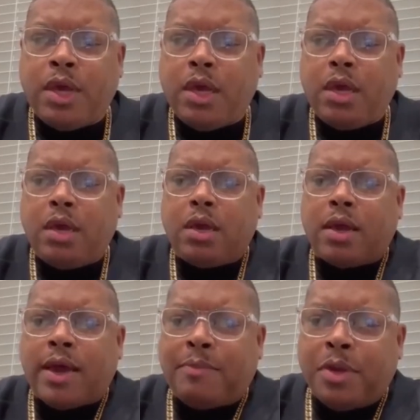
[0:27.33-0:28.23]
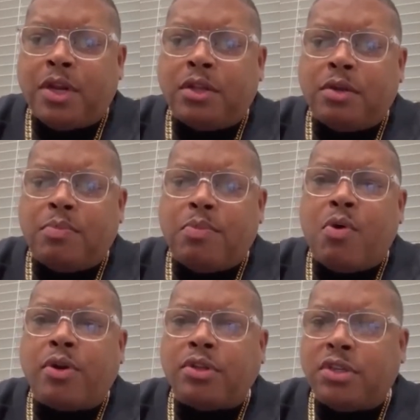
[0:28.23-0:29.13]
We have been in
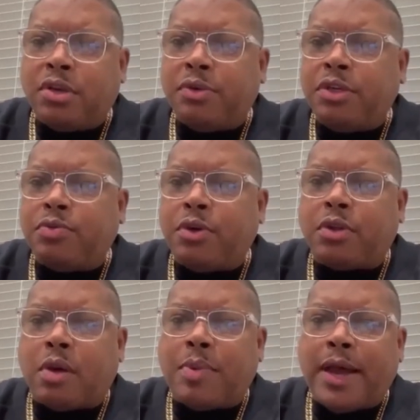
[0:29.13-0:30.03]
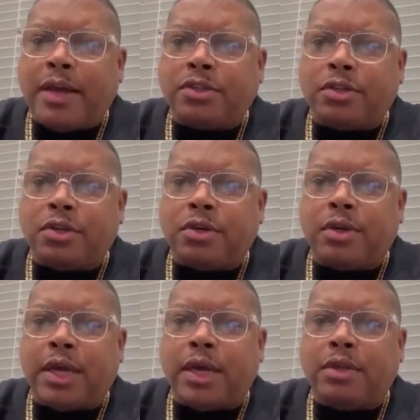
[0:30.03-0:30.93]
the Born series with our
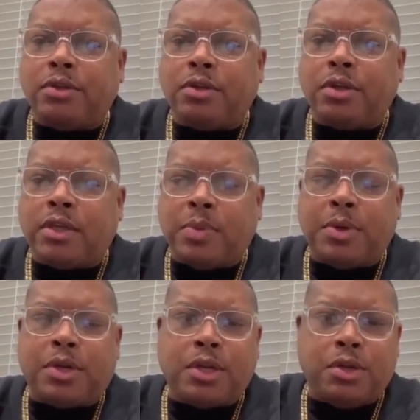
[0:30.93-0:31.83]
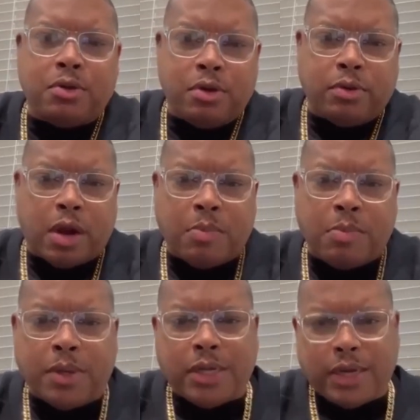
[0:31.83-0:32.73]
pastor, and typically you know
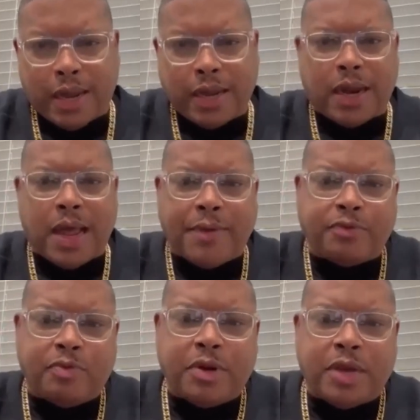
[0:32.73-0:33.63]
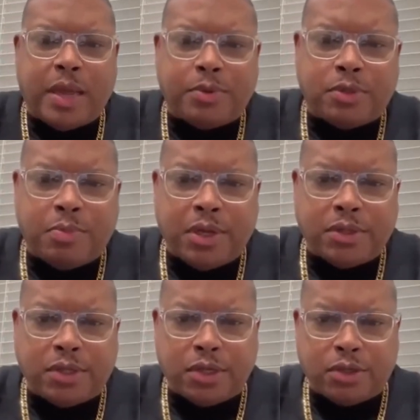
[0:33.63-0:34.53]
that our Monday Night Lives, we've been able to
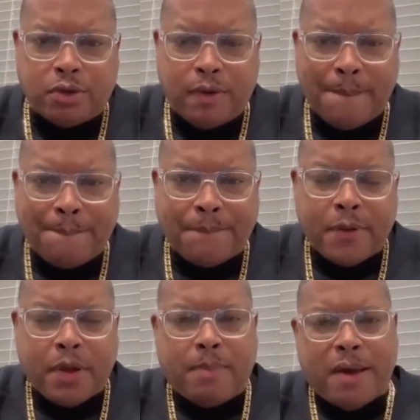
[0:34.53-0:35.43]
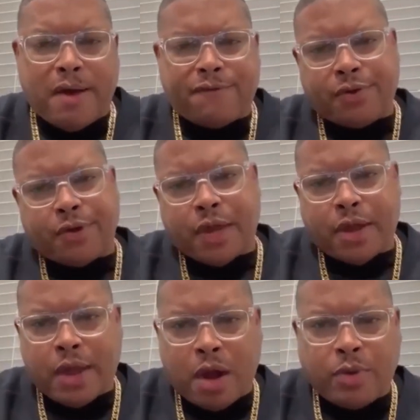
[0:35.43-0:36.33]
be intentional about
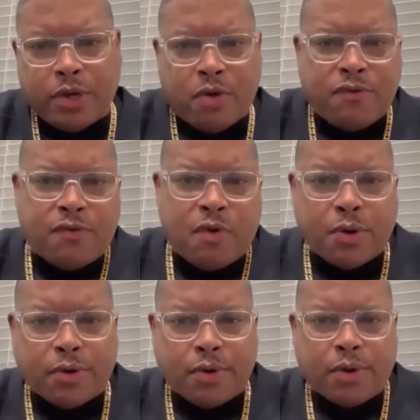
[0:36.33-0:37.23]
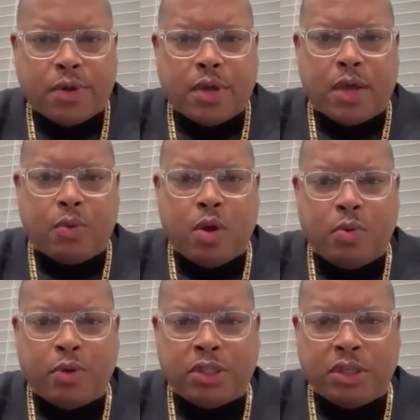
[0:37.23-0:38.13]
figuring out how we go forward
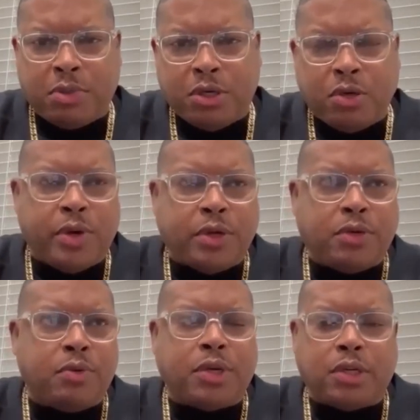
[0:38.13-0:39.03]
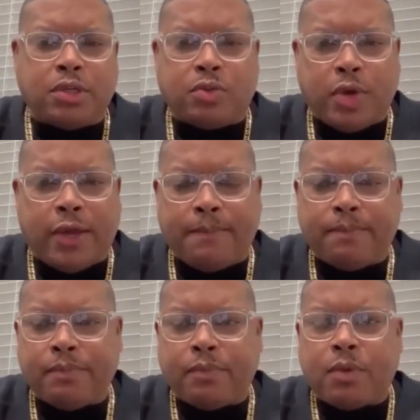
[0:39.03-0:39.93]
and what we should be doing during this
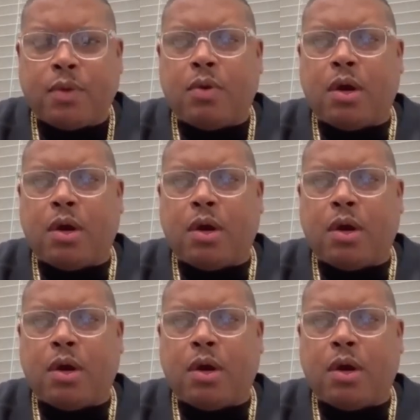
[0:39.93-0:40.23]
week.